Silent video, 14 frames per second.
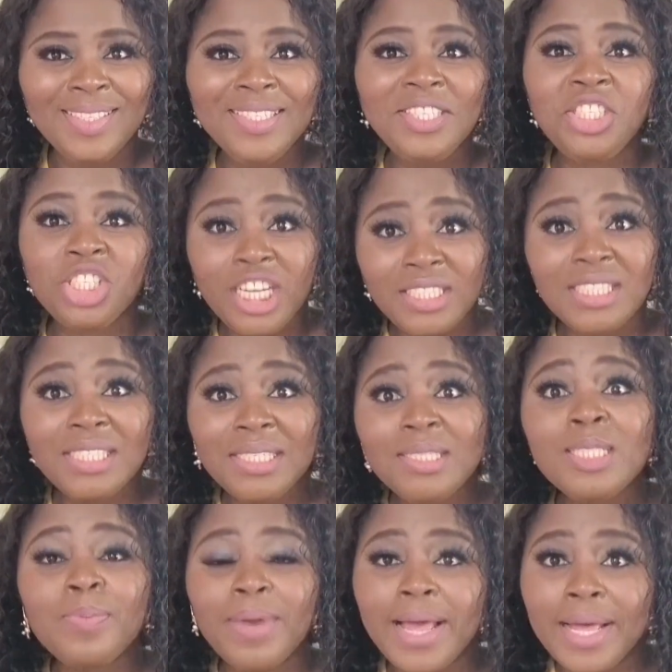Check the dean's
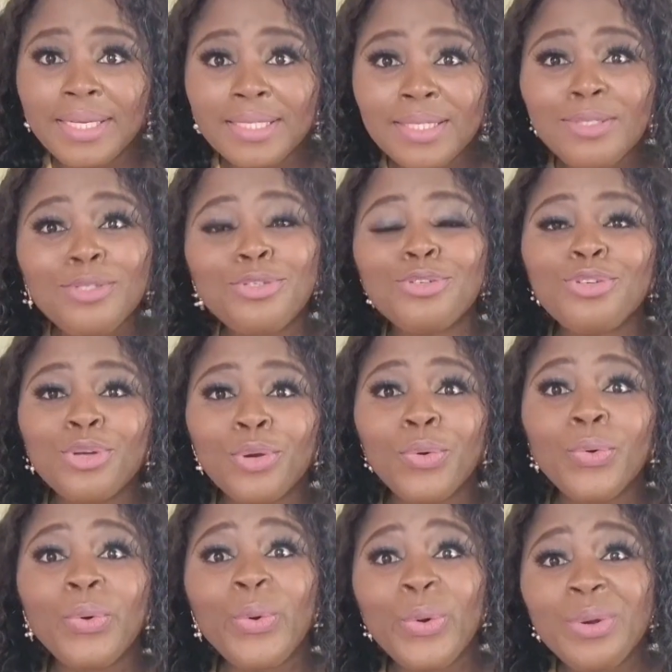plan to
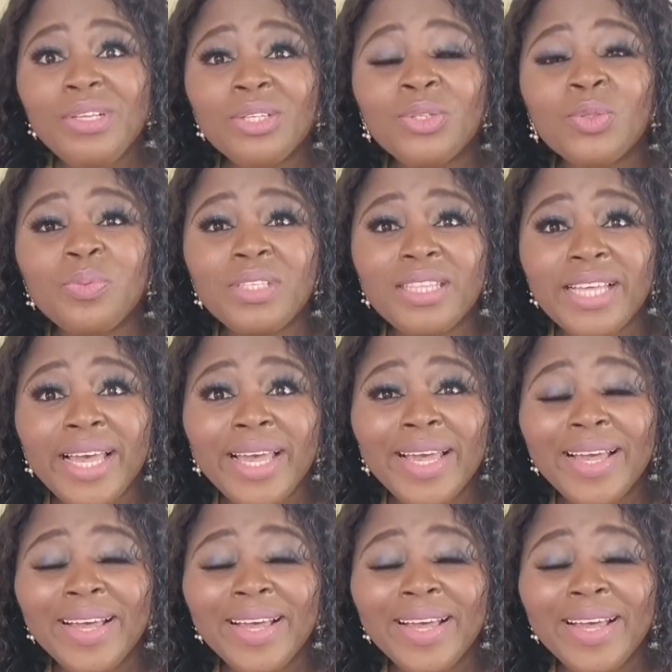know who is going to be there